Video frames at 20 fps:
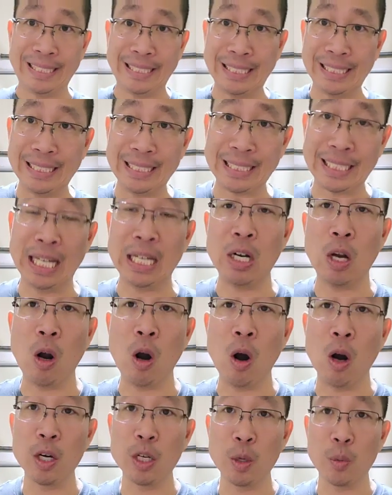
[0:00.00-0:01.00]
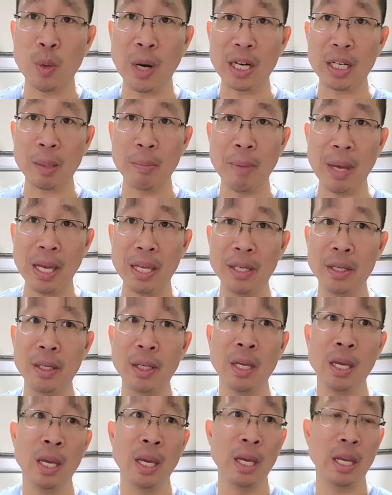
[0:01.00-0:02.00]
it's kind of hard to recommend
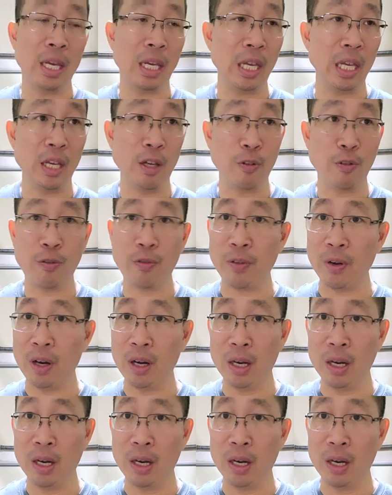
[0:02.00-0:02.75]
if